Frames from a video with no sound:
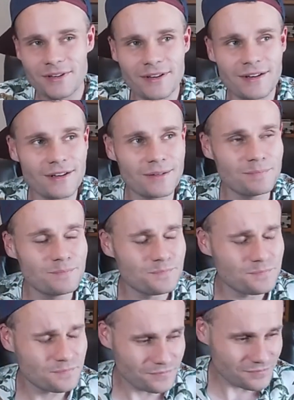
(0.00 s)
I
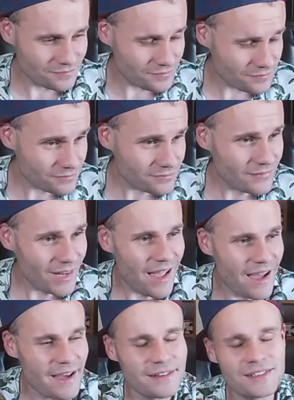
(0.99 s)

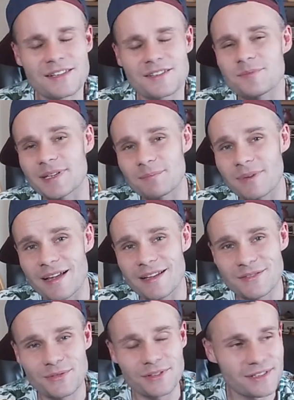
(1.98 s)
had such big
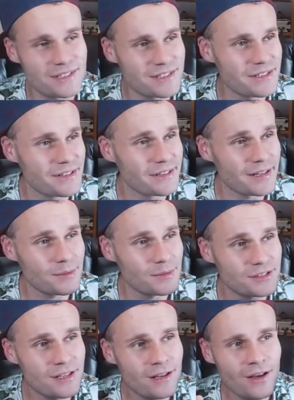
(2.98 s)
plans for this year, and I
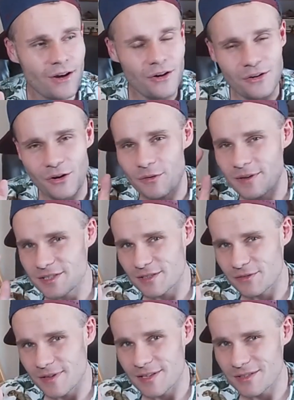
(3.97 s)
was always
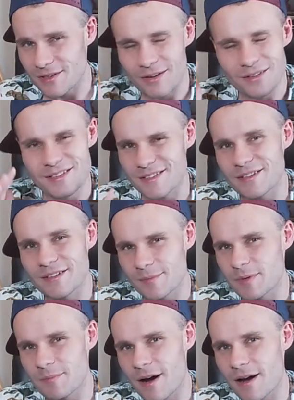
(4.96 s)
convinced, oh, this is gonna
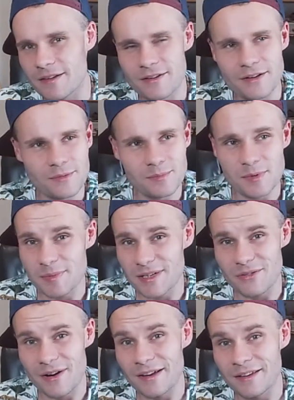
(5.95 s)
be my year, it will be
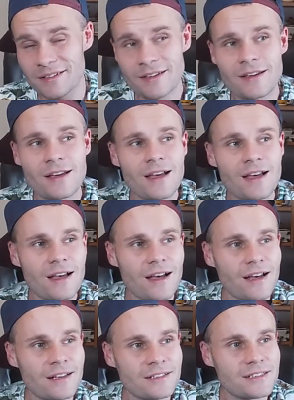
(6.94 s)
great,
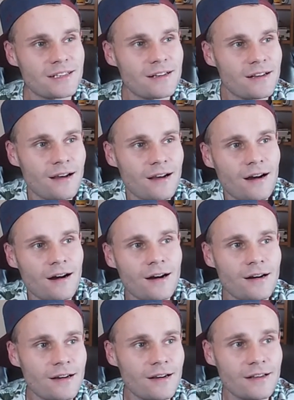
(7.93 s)
and
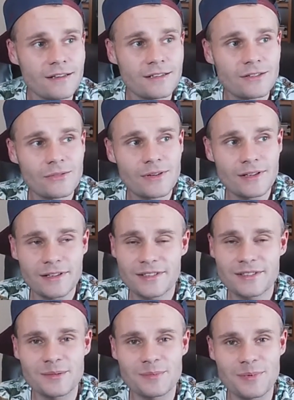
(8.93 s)
it really
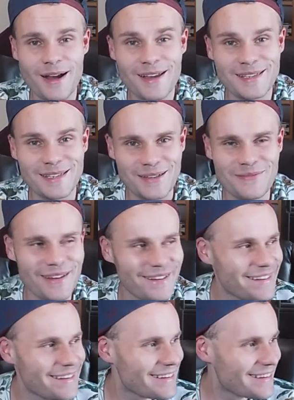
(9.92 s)
surprised me.